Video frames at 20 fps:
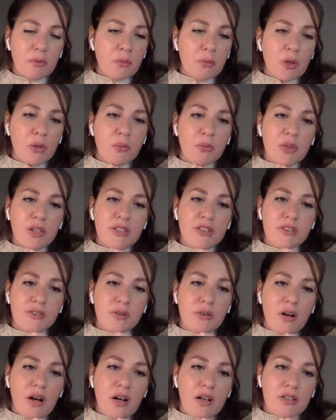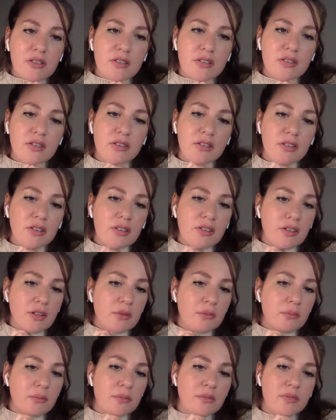What did you ask
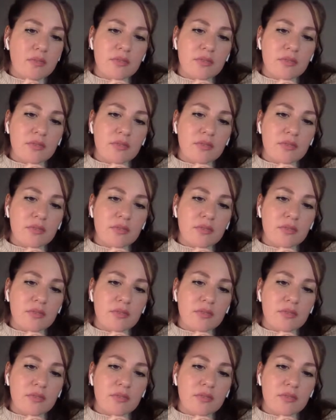them?